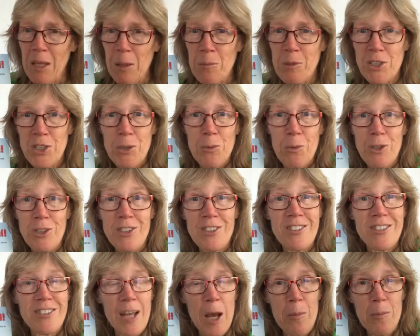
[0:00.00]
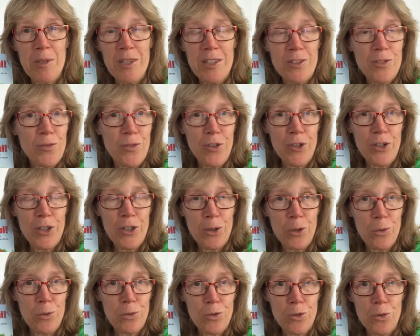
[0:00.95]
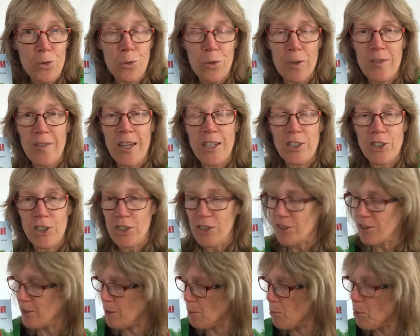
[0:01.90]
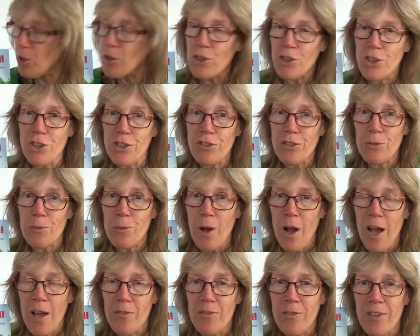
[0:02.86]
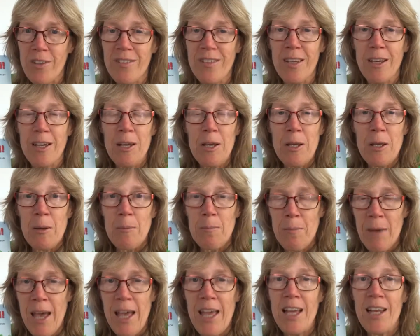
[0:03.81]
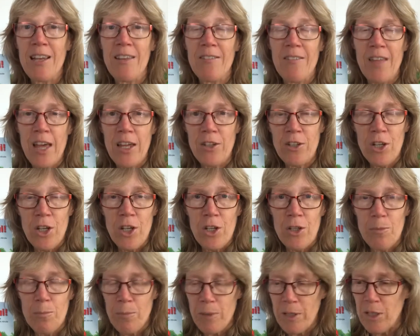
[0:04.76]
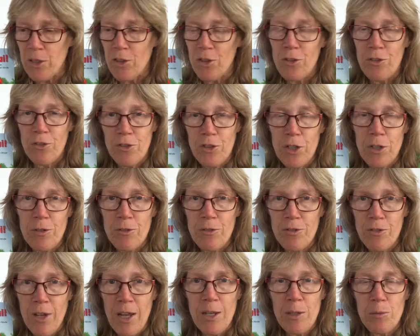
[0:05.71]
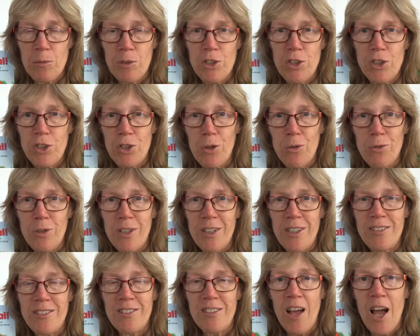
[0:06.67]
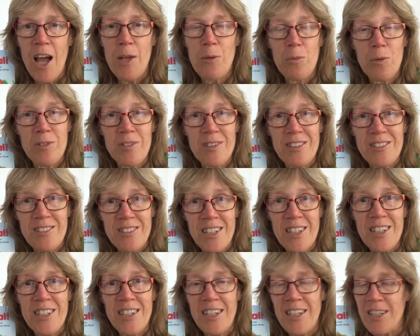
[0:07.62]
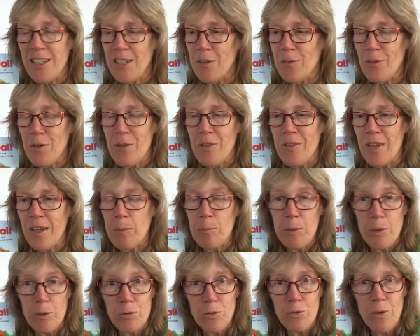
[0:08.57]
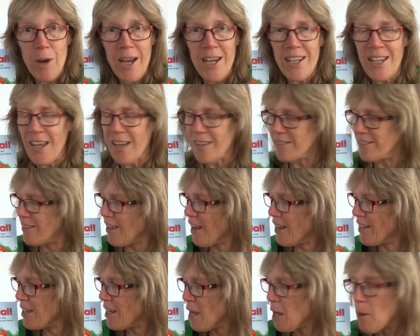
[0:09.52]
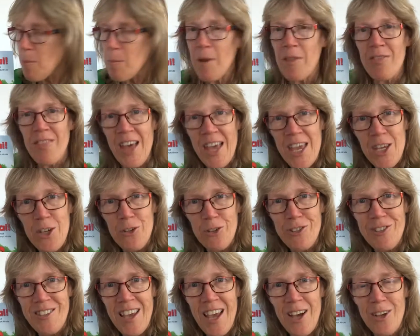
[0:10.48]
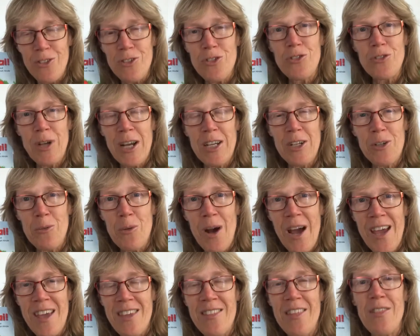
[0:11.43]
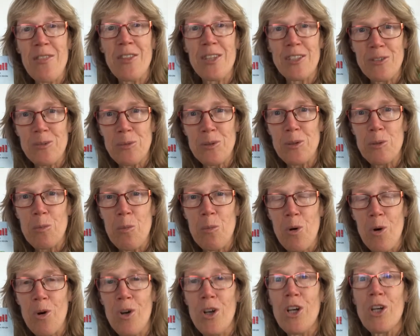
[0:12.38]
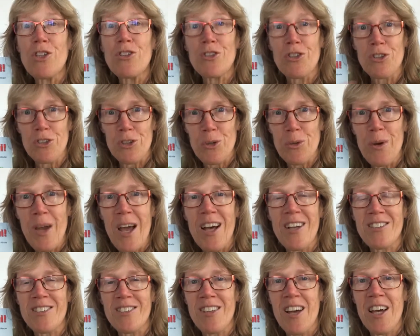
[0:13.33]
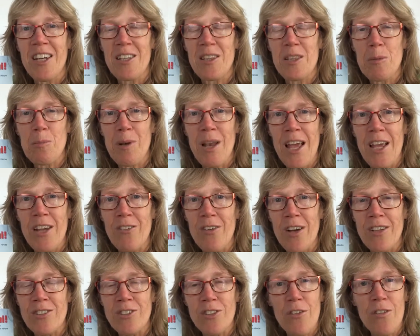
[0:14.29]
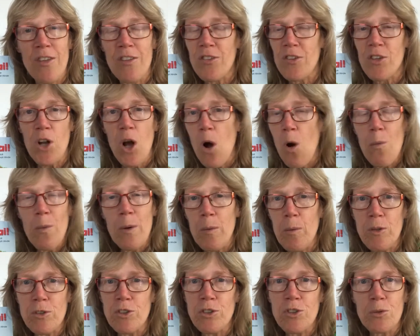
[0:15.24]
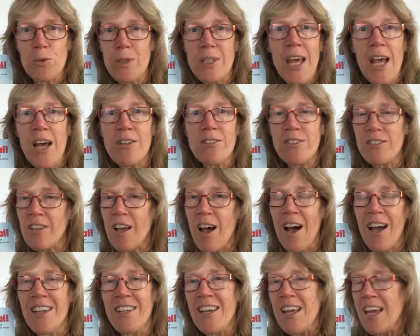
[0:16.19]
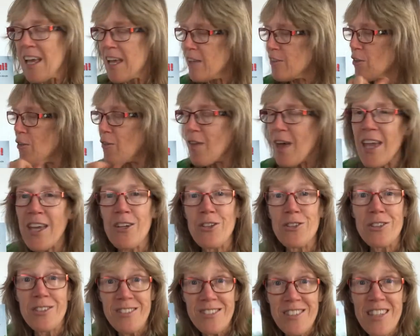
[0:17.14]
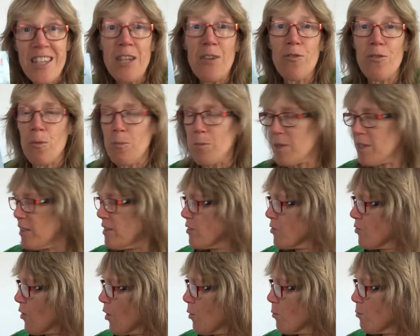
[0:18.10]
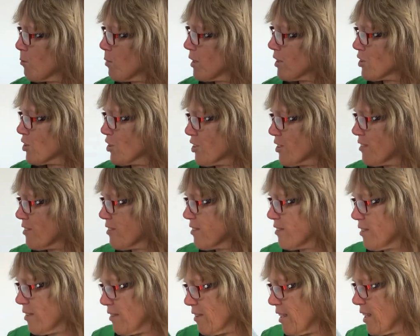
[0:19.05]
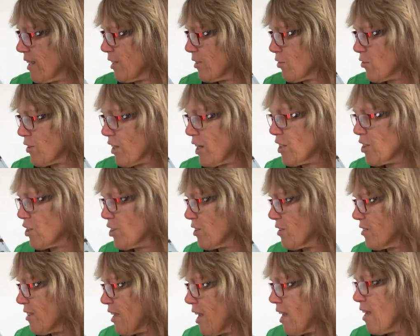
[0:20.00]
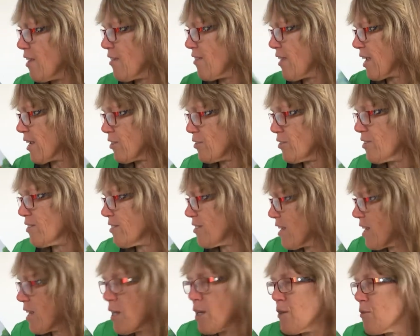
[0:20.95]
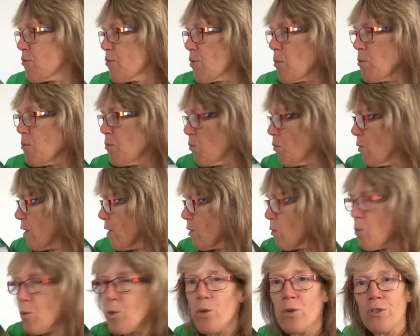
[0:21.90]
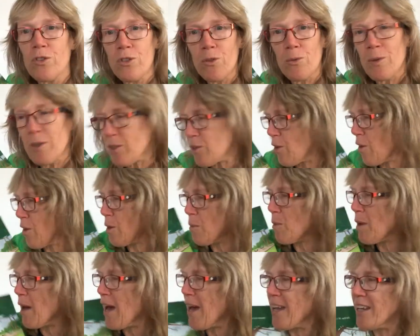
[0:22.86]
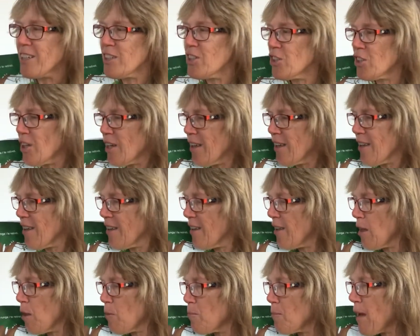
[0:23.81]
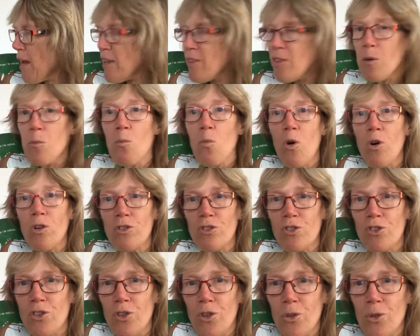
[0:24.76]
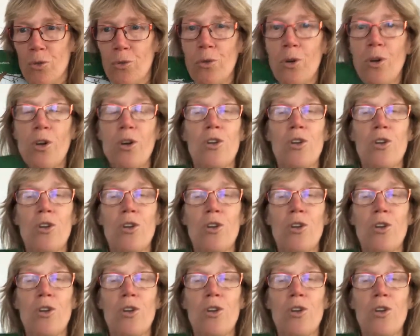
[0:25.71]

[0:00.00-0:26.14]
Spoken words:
but she wanted to tell me this very cool story that the book had just arrived in the mail, and she'd done it with the children inside with the CD and everything, but it was raining outside. But they could tell straight away that this was a book to do outside in the playground. So they said, oh, we want to do it outside. So they could see from these pictures, the illustrations, and they could see from where the words are written on the page. It made them want to